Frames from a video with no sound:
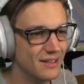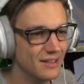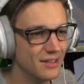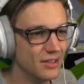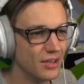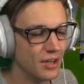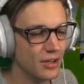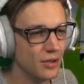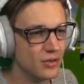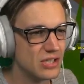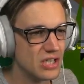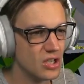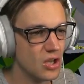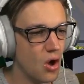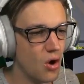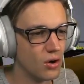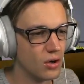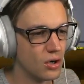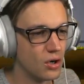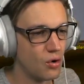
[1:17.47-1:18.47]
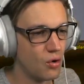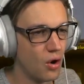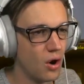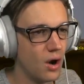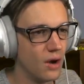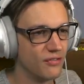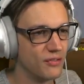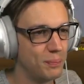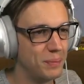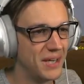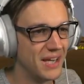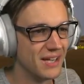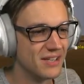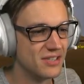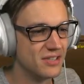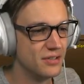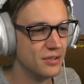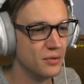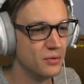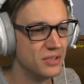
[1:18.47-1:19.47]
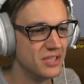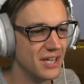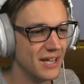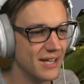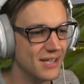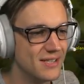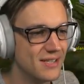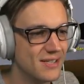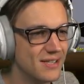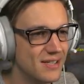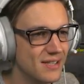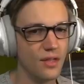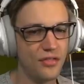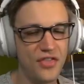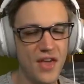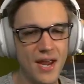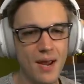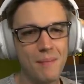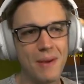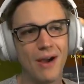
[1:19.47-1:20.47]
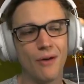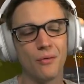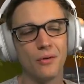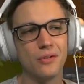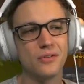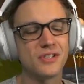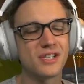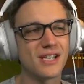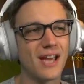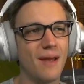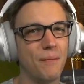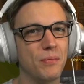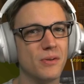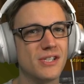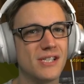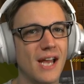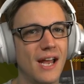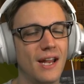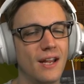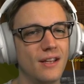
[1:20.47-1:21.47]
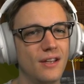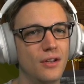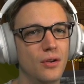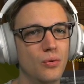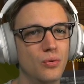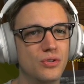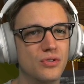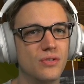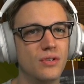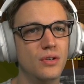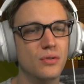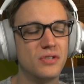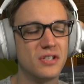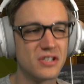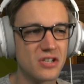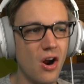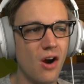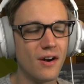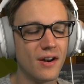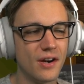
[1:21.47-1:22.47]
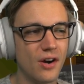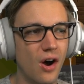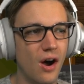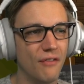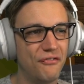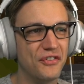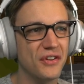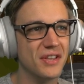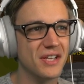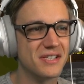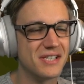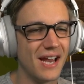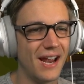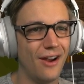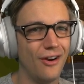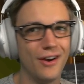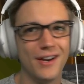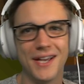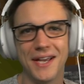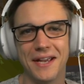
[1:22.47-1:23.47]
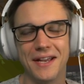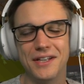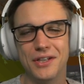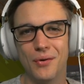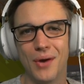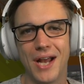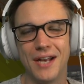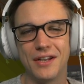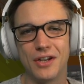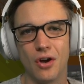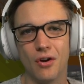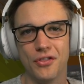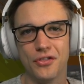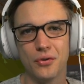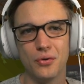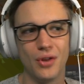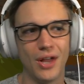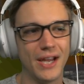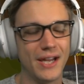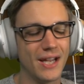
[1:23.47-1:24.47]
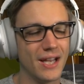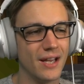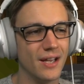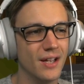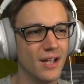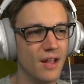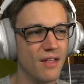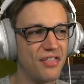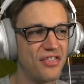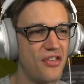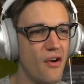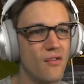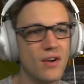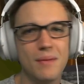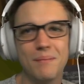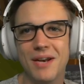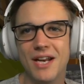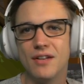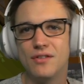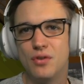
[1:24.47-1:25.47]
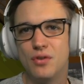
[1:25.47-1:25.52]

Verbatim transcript: Look at those Lara Croft P S two tits. The thing about RuneScape was that you you started off in this area and you had to go through like a thirty minute